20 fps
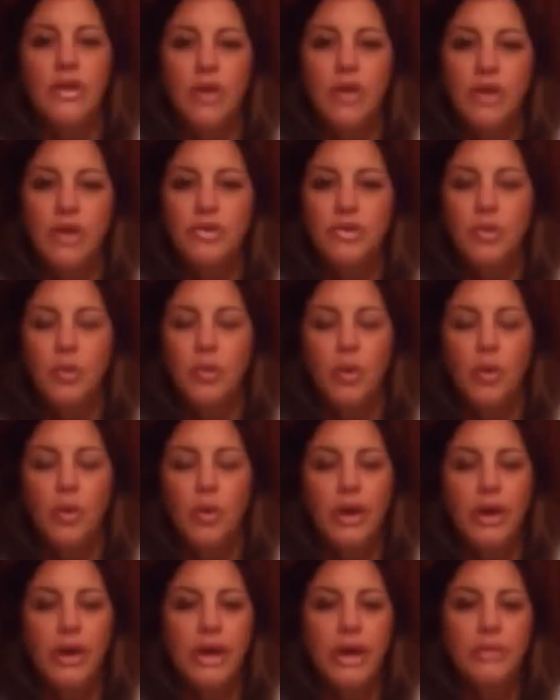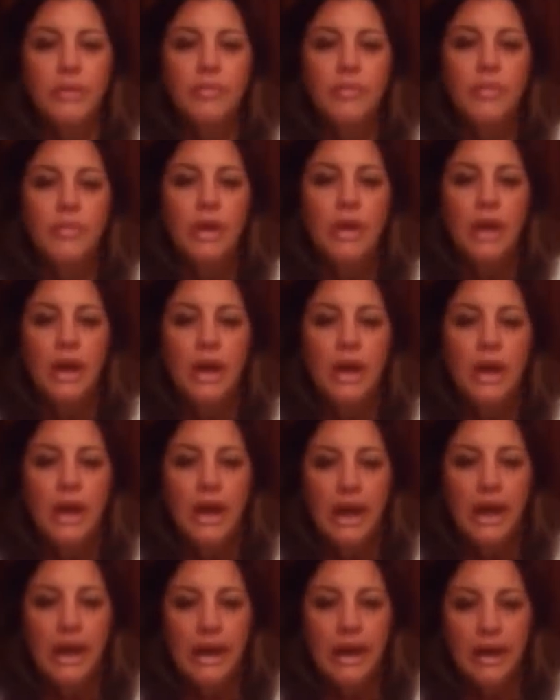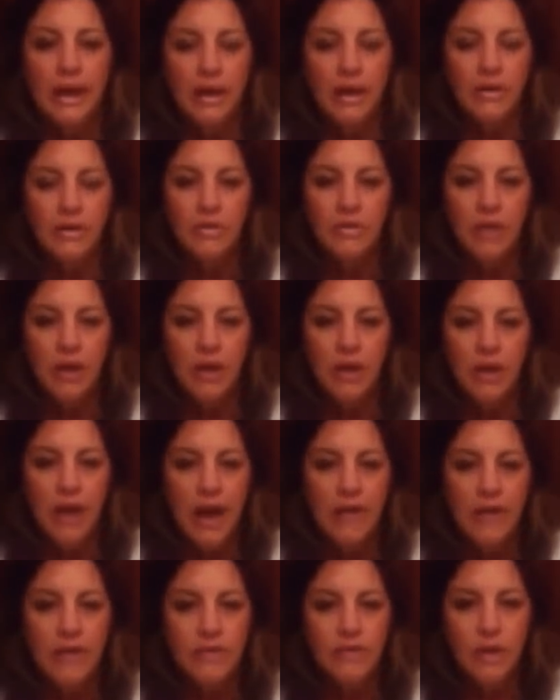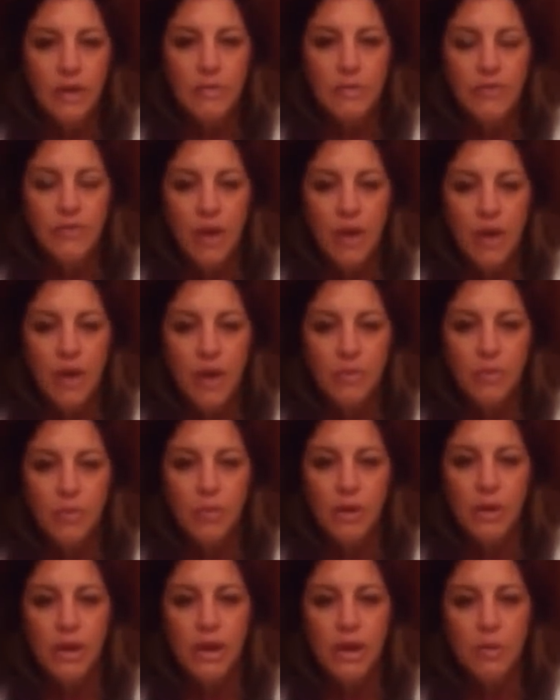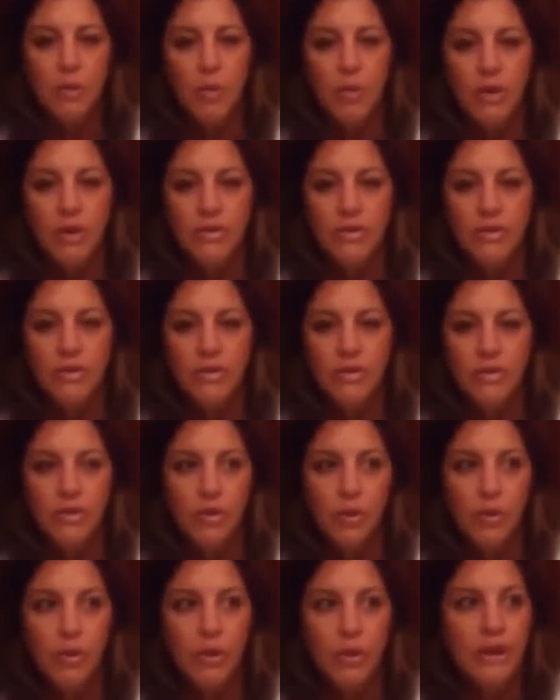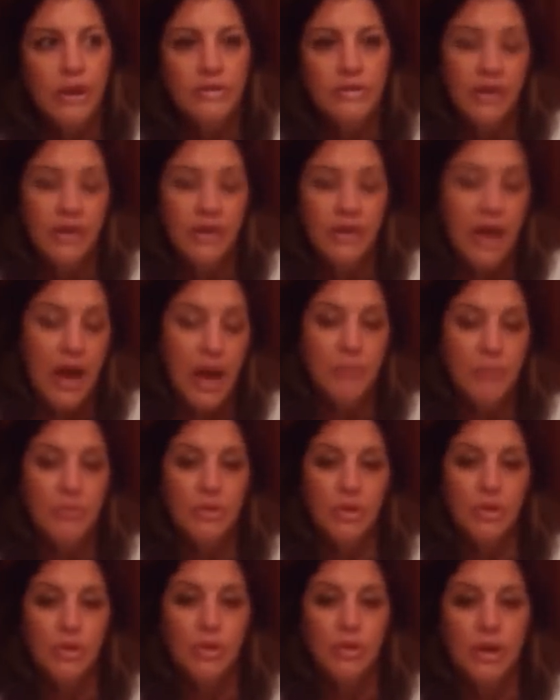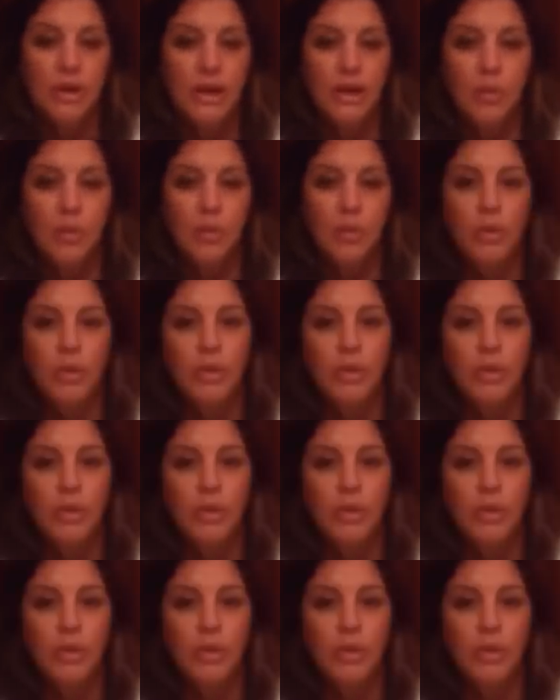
in another country working, and ask him if that was what he would wanted to do, and he said absolutely.